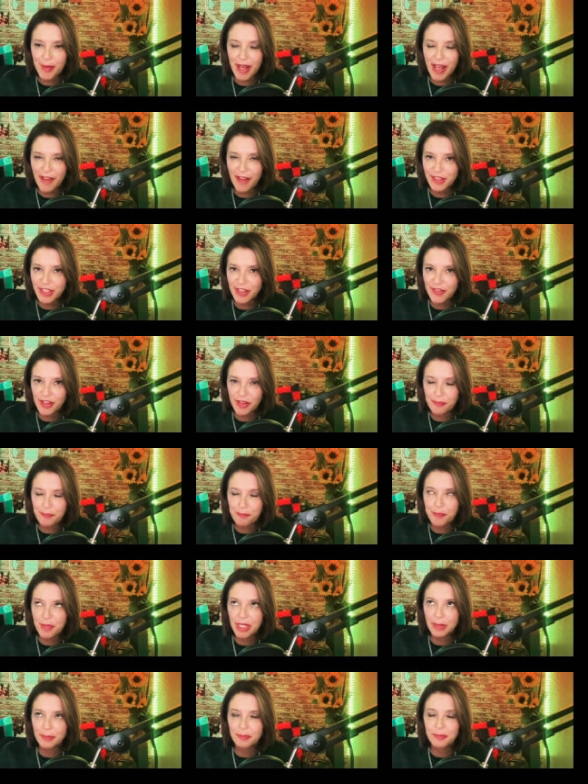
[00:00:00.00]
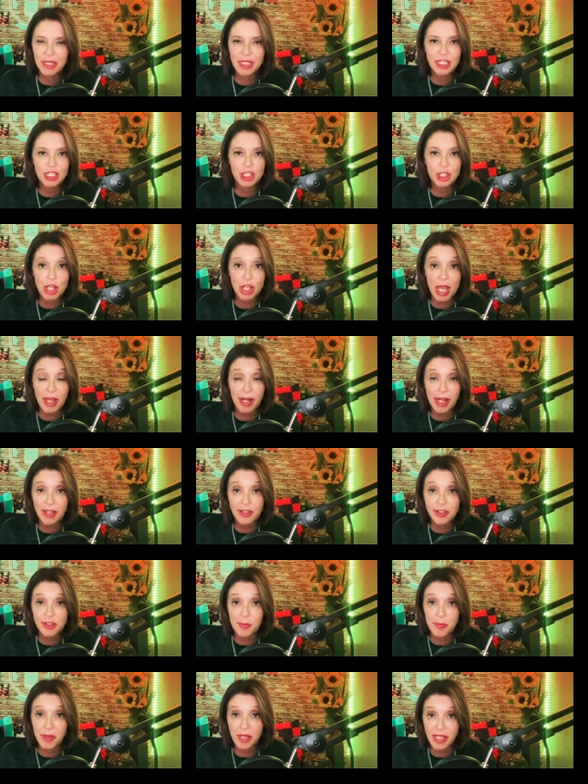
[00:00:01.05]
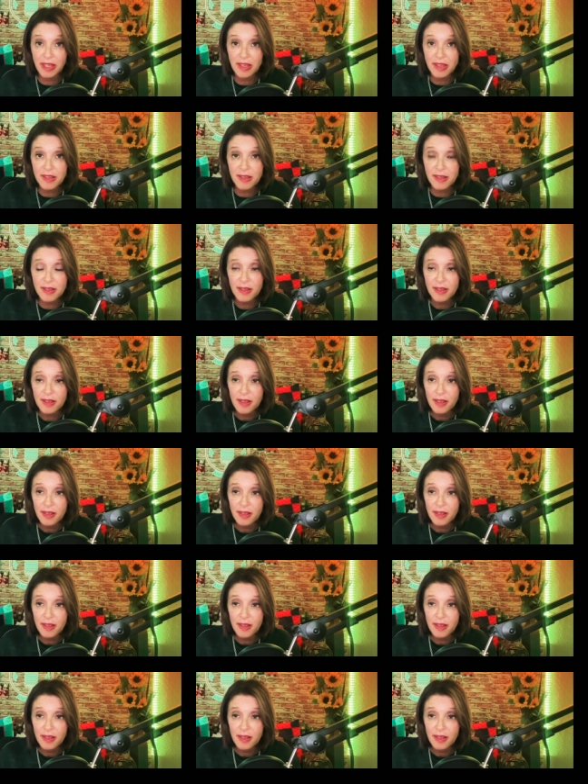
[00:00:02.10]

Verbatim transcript: I have to give a big, big shout out to Big E